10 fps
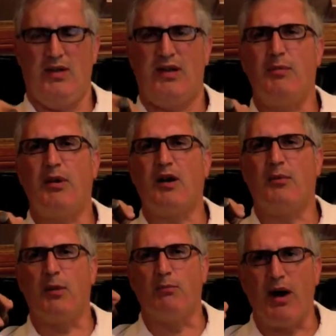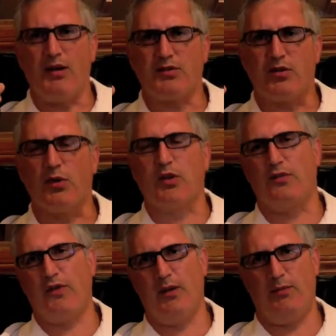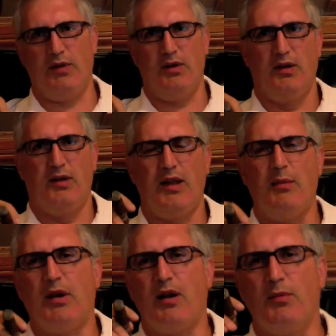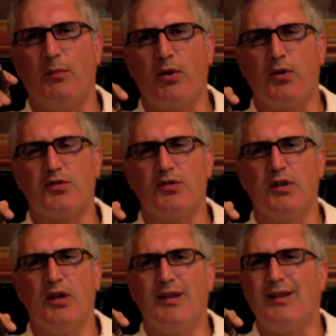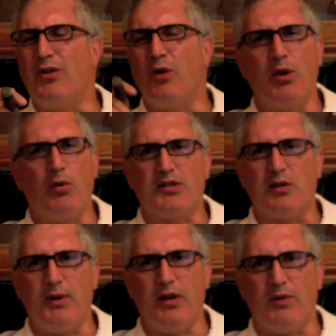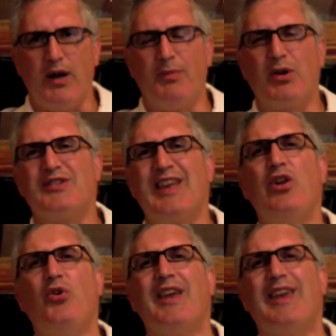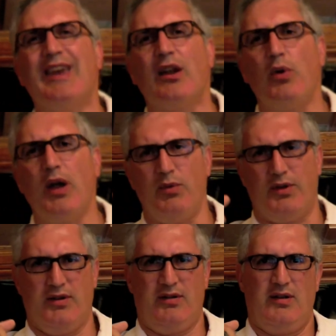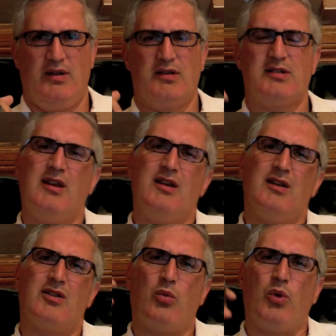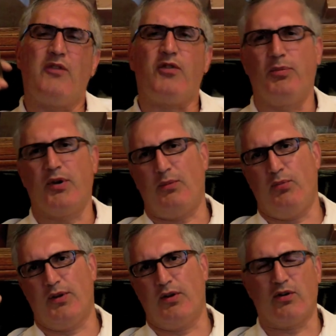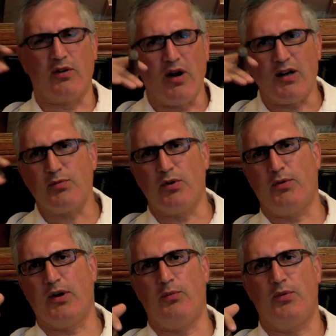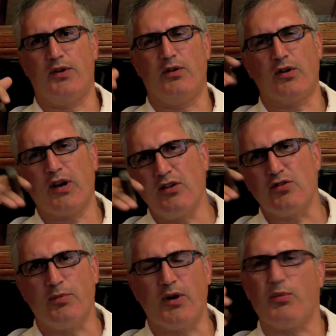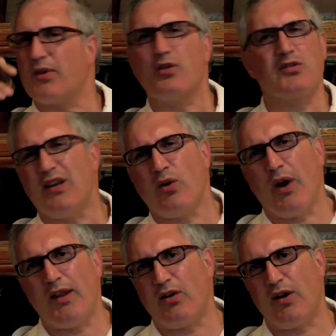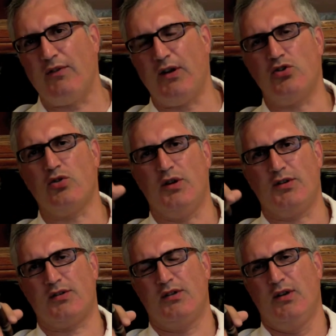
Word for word: They become the monster with their family. They become the person that nobody wants to be around because they know they can get away with it. See, their wife will put up with it, or their husband will put up with it, or their kids will put up with it. In a way, they don't have any choice.